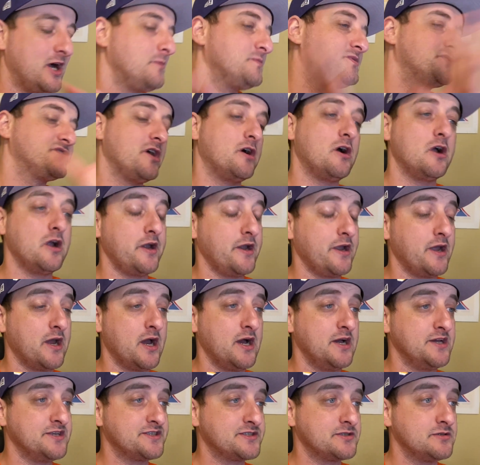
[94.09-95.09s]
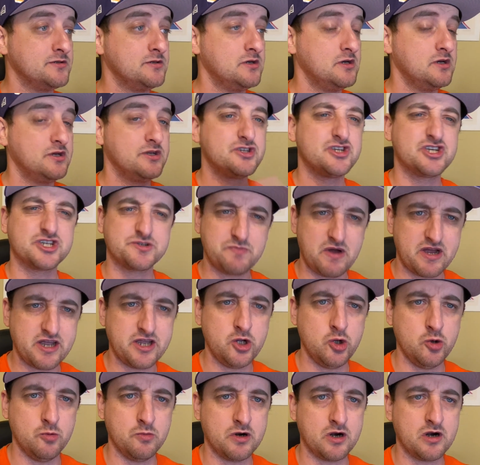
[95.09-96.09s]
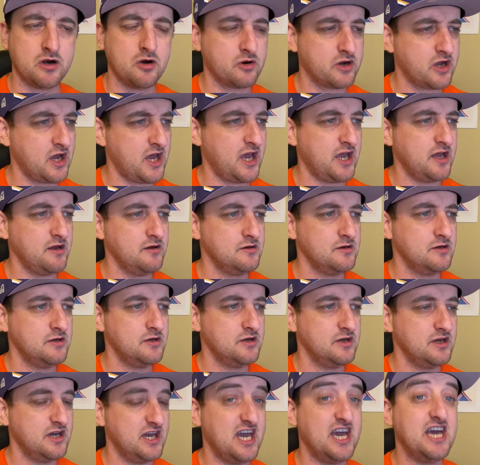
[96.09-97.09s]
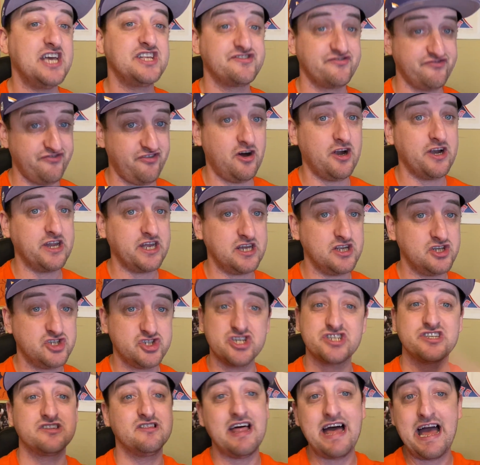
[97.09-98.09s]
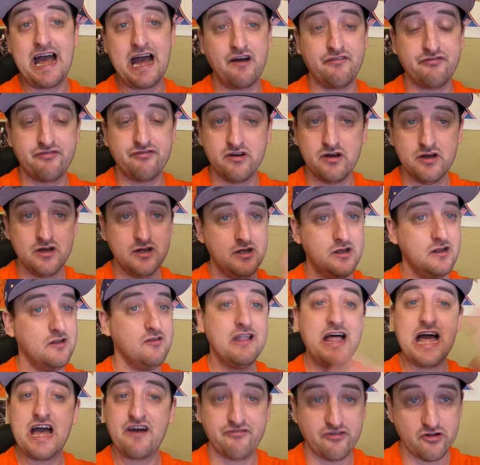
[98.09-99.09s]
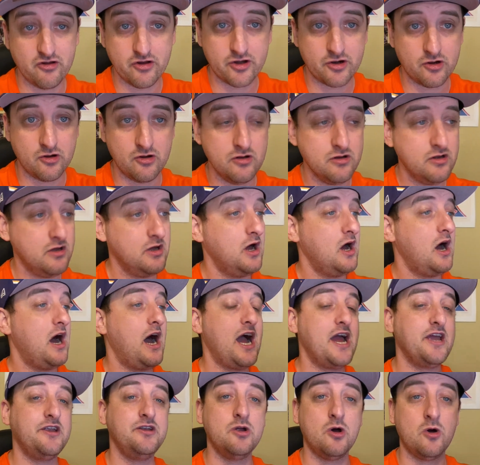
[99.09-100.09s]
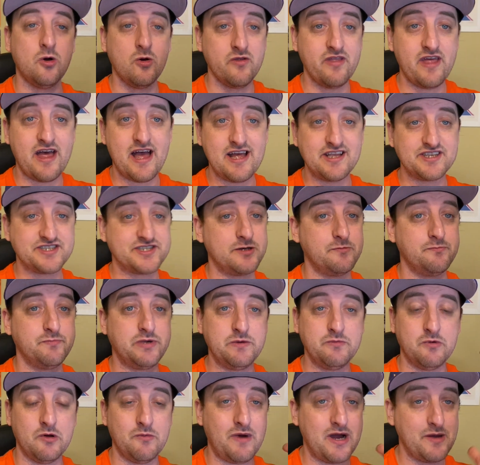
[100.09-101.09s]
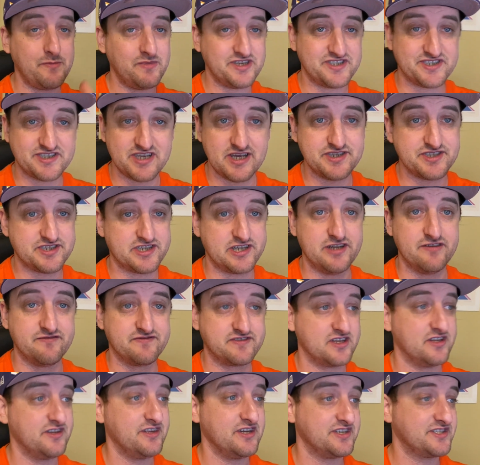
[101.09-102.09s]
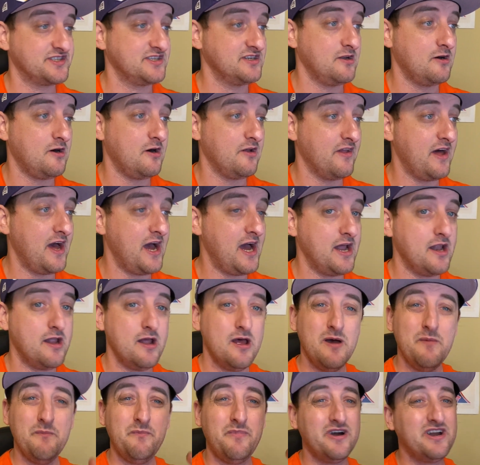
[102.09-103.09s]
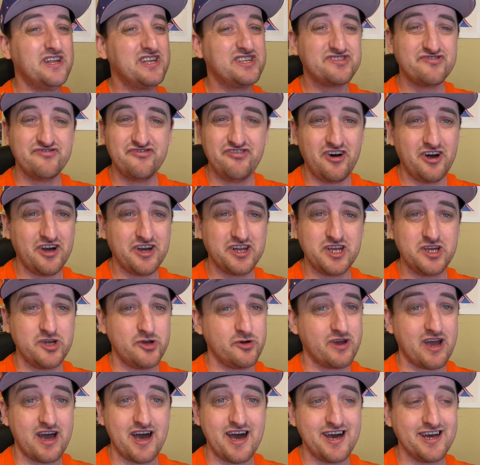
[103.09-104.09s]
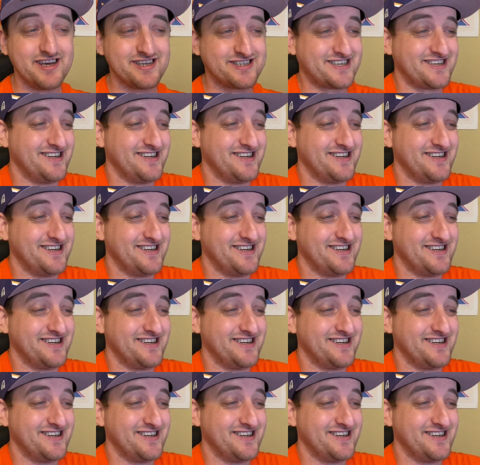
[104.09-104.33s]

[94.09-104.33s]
I'm sorry, you guys. It's just my humor, okay? It's funny. Just laugh. Laugh a little. I know that some people might be sensitive to this and all that, but it's funny, you guys.